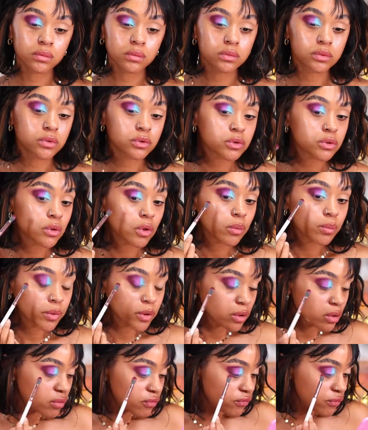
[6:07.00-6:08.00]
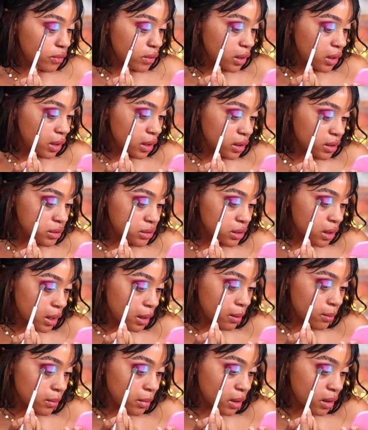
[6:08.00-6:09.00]
So beautiful, guys.
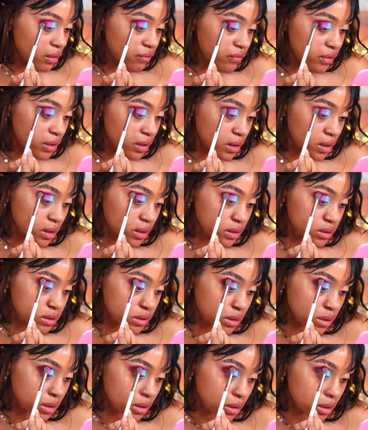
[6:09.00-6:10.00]
I'm loving this.